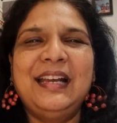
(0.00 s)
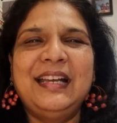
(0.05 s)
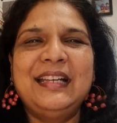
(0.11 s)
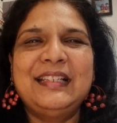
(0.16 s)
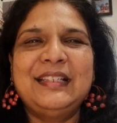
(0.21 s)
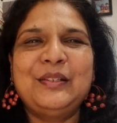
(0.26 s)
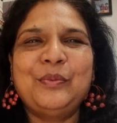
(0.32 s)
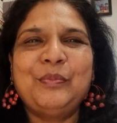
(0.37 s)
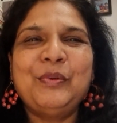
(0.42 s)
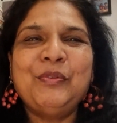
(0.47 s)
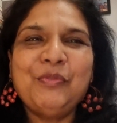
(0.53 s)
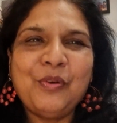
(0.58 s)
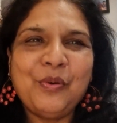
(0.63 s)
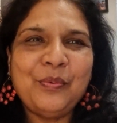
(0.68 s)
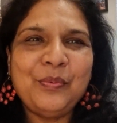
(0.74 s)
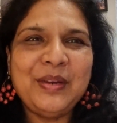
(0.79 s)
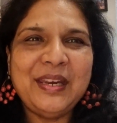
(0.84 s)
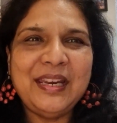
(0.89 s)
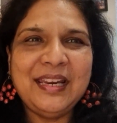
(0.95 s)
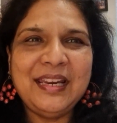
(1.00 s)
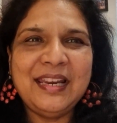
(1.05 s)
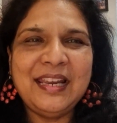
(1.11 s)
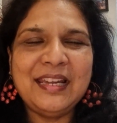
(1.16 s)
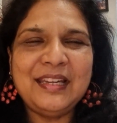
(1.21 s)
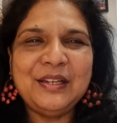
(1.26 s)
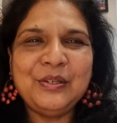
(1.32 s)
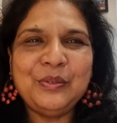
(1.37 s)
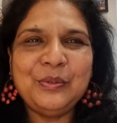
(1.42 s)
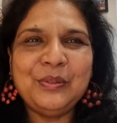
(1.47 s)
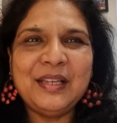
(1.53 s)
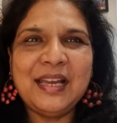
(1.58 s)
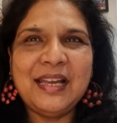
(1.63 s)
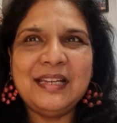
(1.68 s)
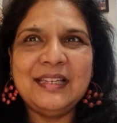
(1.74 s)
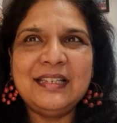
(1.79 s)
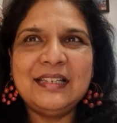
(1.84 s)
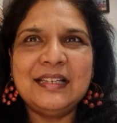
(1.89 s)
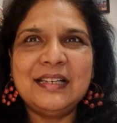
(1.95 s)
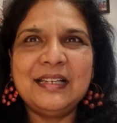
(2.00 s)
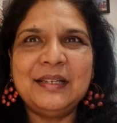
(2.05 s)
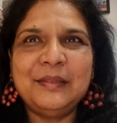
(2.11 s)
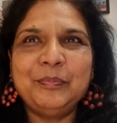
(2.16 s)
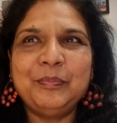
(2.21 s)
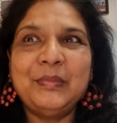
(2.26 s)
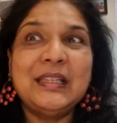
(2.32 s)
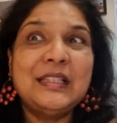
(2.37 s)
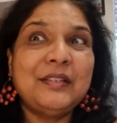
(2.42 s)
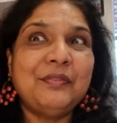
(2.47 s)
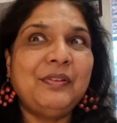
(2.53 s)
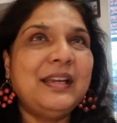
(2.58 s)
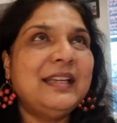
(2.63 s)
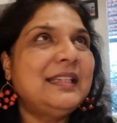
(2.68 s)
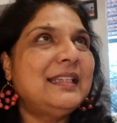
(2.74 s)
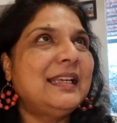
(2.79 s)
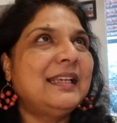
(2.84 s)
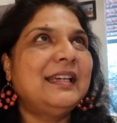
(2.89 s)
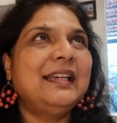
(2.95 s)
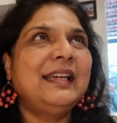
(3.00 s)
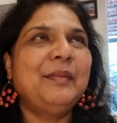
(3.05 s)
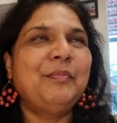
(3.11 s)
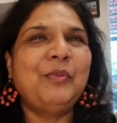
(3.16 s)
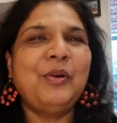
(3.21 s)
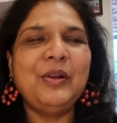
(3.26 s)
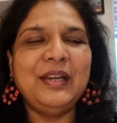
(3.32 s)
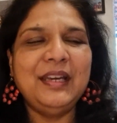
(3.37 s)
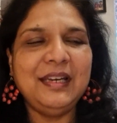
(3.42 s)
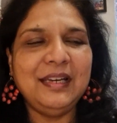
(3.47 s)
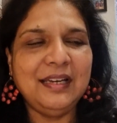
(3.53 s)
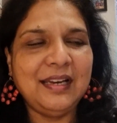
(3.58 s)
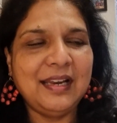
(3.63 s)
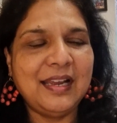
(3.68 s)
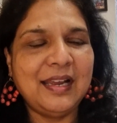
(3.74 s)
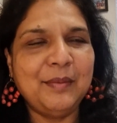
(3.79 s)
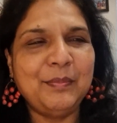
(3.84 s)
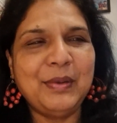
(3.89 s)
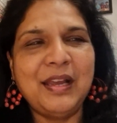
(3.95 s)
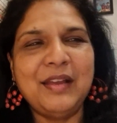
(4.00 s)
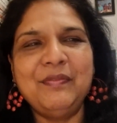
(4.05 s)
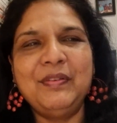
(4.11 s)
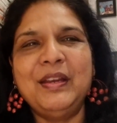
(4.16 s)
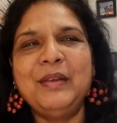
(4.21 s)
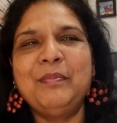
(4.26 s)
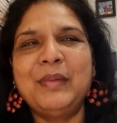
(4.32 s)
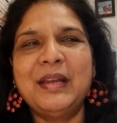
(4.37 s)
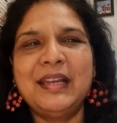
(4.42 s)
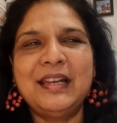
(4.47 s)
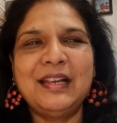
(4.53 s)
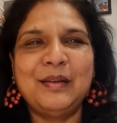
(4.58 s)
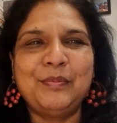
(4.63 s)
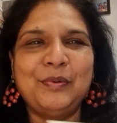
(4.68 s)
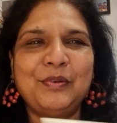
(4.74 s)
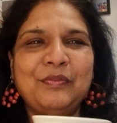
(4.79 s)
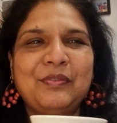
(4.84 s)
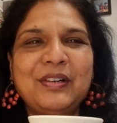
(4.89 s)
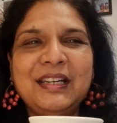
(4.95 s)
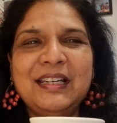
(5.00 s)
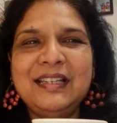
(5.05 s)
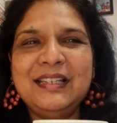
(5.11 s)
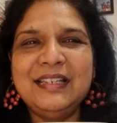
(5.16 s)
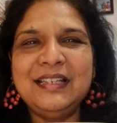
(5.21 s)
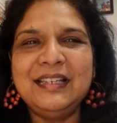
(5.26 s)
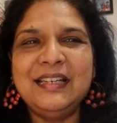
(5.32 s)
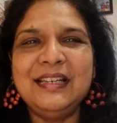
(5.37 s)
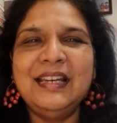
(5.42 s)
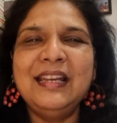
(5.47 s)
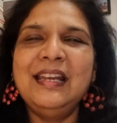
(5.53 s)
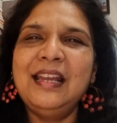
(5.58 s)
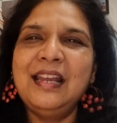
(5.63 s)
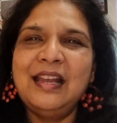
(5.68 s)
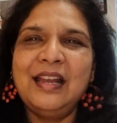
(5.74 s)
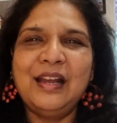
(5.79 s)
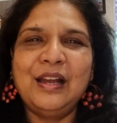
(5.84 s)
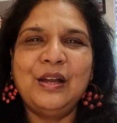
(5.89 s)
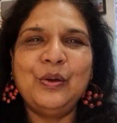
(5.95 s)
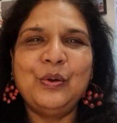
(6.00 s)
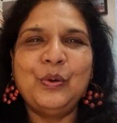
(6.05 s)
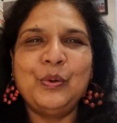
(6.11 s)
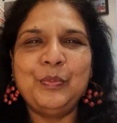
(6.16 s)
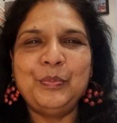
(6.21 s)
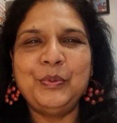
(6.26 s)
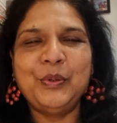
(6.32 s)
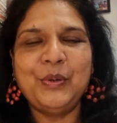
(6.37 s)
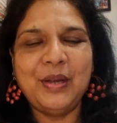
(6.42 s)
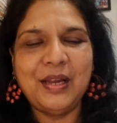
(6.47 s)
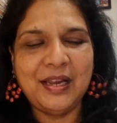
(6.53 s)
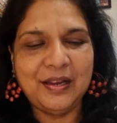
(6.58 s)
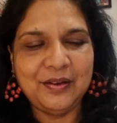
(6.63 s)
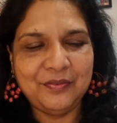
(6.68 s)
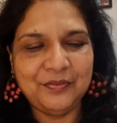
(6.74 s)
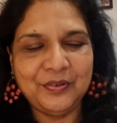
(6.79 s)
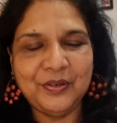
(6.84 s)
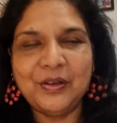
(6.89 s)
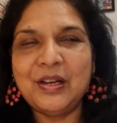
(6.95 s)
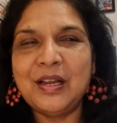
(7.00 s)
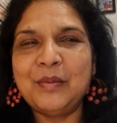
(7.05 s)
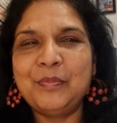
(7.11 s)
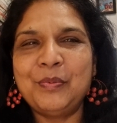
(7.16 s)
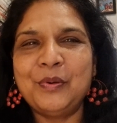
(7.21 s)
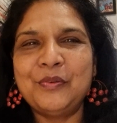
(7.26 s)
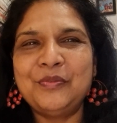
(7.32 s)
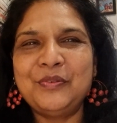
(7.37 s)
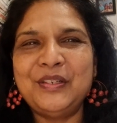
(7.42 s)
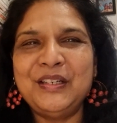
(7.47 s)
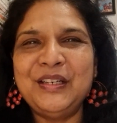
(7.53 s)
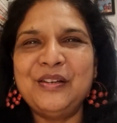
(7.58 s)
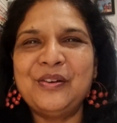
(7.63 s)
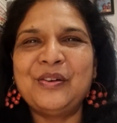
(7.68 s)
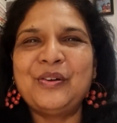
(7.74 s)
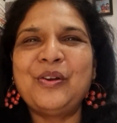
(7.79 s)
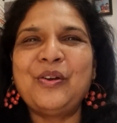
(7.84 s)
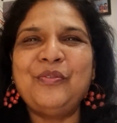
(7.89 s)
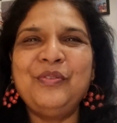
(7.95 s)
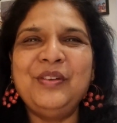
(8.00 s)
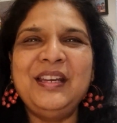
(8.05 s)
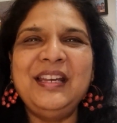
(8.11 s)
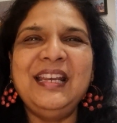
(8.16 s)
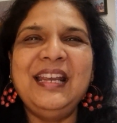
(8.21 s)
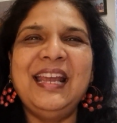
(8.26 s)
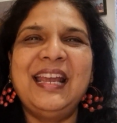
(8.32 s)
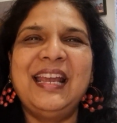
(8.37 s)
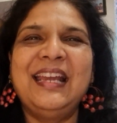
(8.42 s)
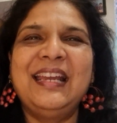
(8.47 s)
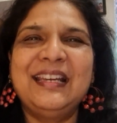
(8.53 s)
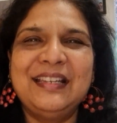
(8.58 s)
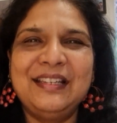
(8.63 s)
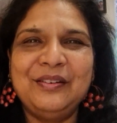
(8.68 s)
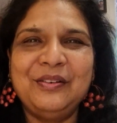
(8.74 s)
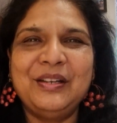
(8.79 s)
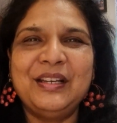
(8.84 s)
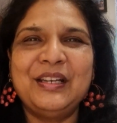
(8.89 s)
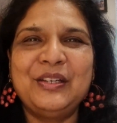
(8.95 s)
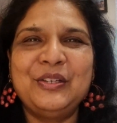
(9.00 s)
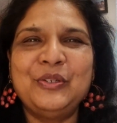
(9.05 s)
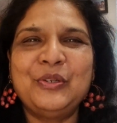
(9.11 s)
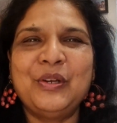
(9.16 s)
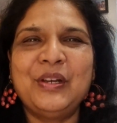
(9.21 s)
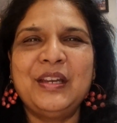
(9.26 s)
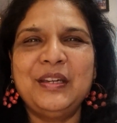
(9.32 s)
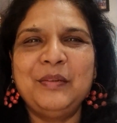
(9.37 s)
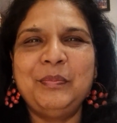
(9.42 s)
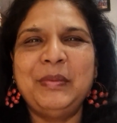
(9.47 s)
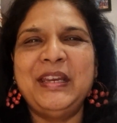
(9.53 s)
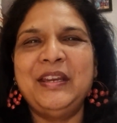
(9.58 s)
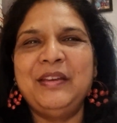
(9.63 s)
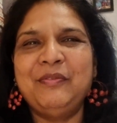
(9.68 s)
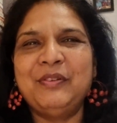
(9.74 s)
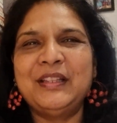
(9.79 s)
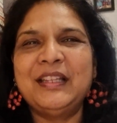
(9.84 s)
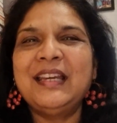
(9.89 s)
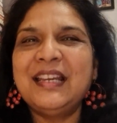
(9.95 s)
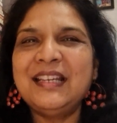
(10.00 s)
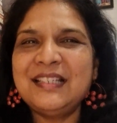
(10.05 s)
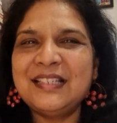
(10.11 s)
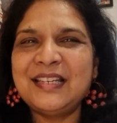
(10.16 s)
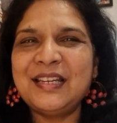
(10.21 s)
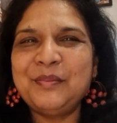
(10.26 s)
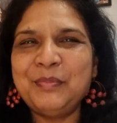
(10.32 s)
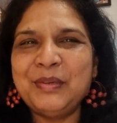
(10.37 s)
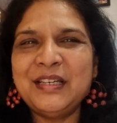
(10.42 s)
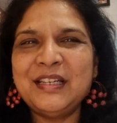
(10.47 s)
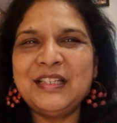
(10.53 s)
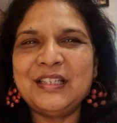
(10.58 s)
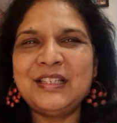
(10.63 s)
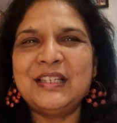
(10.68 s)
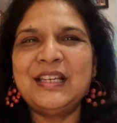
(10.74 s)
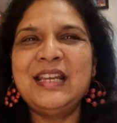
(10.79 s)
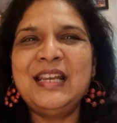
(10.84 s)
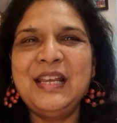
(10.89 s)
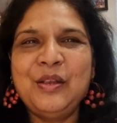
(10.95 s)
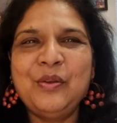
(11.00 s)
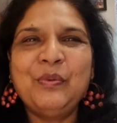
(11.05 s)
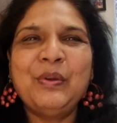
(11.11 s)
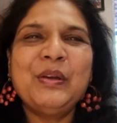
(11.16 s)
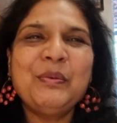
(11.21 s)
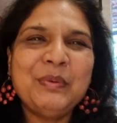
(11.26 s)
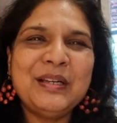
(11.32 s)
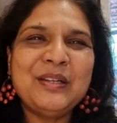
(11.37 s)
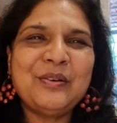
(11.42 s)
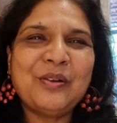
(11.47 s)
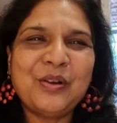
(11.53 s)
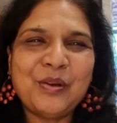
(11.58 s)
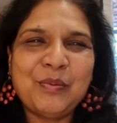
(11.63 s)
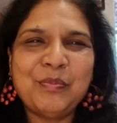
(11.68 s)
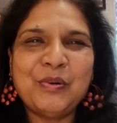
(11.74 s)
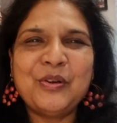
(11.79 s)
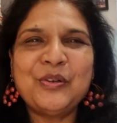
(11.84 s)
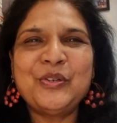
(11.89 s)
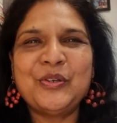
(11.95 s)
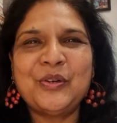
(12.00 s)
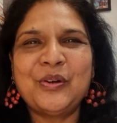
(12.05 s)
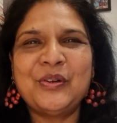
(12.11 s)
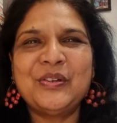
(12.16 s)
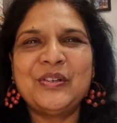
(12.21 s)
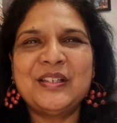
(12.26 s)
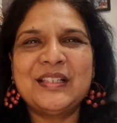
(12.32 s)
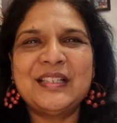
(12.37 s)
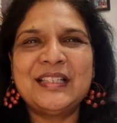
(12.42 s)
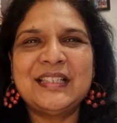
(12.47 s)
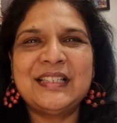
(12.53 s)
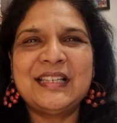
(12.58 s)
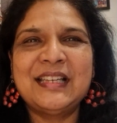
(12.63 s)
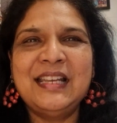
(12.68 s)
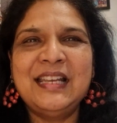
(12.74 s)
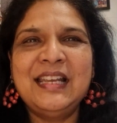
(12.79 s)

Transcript: so before we get into that, um, it's a fine Saturday morning. I'm having my cup of green tea. I hope you have your cup of tea or coffee and you can join me for the next 10 minutes when we'll talk about genres.